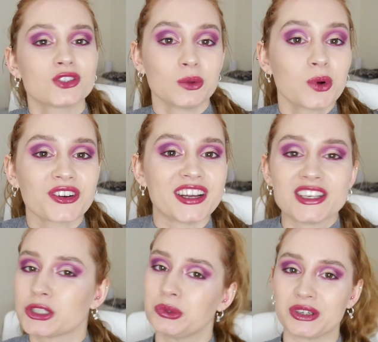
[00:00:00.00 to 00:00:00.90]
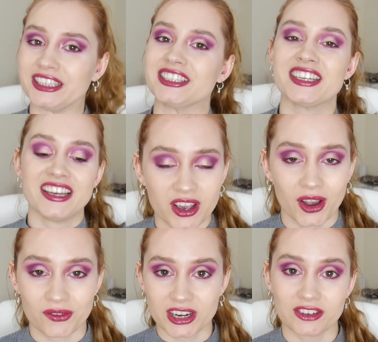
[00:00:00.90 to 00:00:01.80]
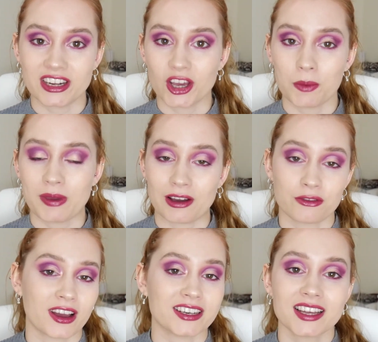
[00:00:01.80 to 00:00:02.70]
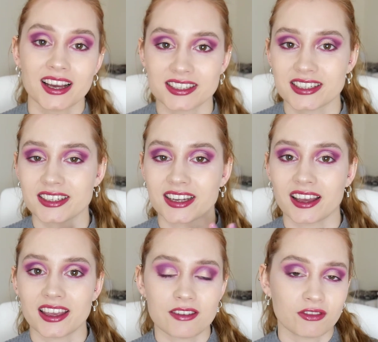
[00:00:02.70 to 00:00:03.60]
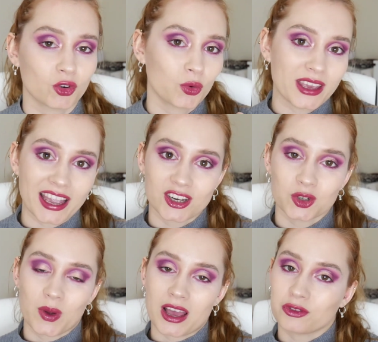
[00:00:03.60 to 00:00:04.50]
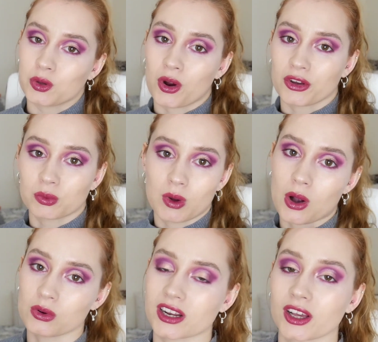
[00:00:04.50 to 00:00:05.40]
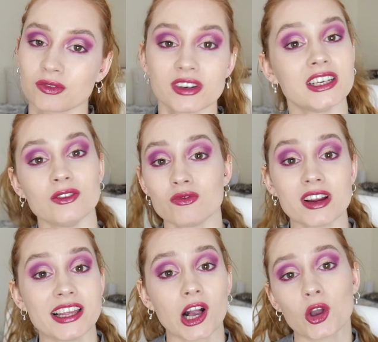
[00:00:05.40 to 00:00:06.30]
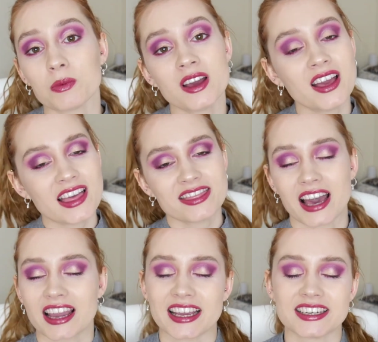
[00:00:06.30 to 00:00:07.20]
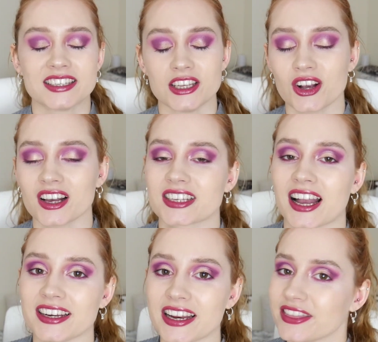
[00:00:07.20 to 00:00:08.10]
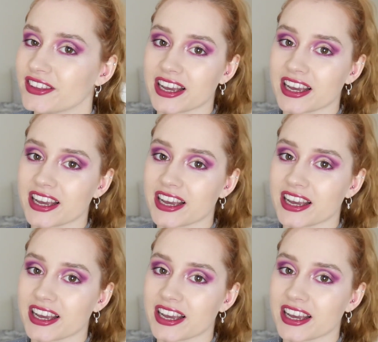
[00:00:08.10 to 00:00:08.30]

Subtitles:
don't worry, it's all good. I really hope you have a fantastic day, evening or weekend, wherever you are in the world. And I really hope that I get to see you guys again in